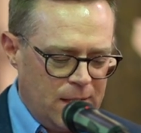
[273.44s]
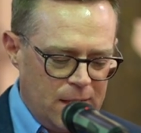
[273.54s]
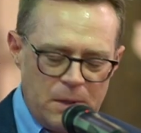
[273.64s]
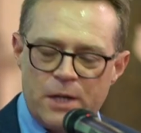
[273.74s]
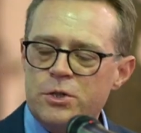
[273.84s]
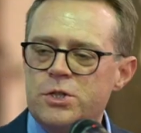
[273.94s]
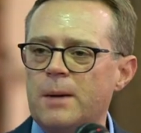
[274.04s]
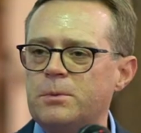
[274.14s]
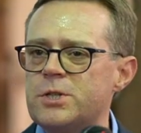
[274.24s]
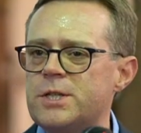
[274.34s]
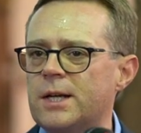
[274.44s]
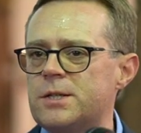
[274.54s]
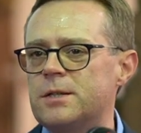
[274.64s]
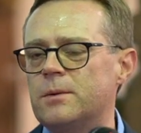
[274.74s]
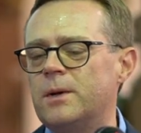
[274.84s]
In Matthew chapter
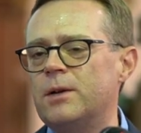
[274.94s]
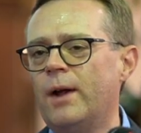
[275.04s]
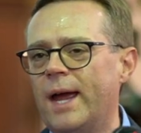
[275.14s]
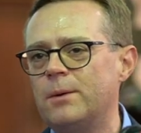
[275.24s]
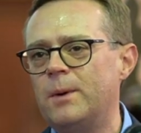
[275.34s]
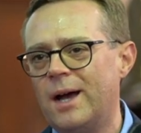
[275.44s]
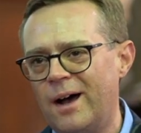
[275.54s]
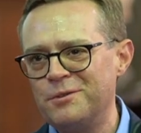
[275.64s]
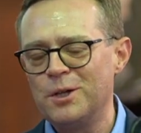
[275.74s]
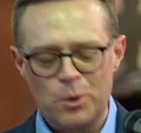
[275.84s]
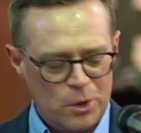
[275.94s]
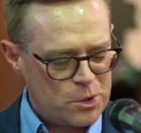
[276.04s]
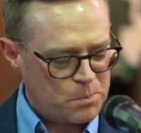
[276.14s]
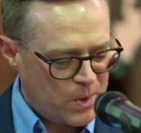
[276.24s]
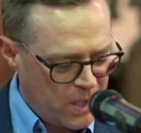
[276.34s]
6 that we read, we have the
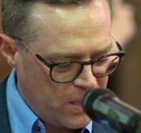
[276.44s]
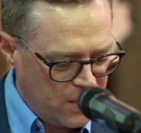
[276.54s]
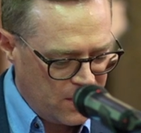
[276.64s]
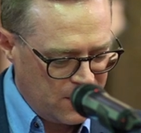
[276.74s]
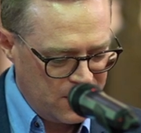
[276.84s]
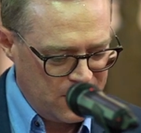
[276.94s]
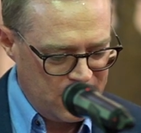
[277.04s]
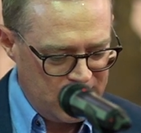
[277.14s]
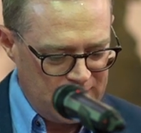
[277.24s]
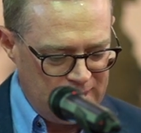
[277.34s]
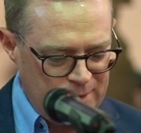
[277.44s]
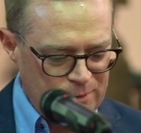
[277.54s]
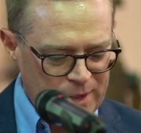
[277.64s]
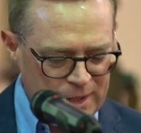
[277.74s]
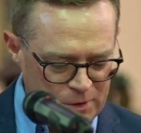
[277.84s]
Lord's Prayer,
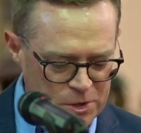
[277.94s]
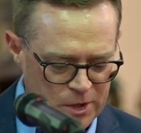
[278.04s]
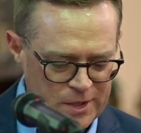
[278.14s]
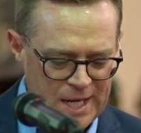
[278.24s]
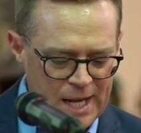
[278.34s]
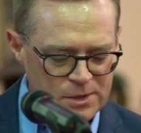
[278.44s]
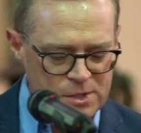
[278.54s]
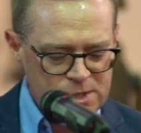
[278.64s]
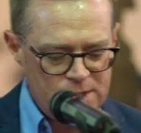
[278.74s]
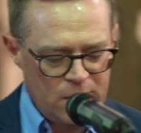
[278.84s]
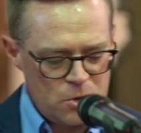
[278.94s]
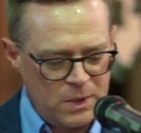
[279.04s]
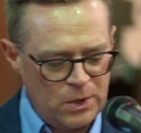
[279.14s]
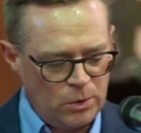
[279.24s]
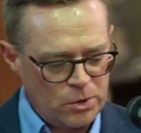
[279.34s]
"Forgive us our debts as
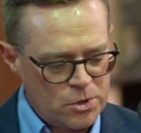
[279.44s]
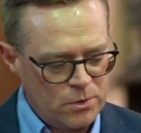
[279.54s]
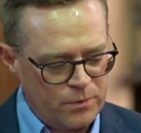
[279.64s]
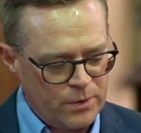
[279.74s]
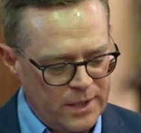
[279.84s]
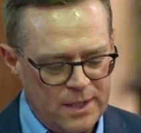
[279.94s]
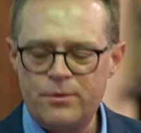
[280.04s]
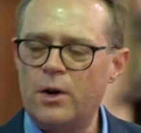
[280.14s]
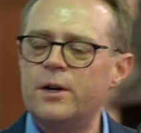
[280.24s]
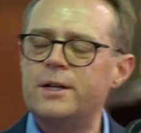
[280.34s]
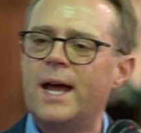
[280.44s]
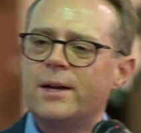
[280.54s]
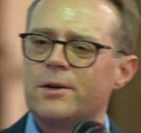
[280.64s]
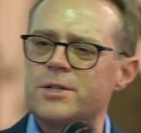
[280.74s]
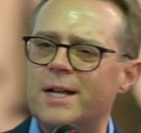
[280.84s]
we also forgive our
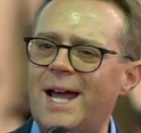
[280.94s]
debtors."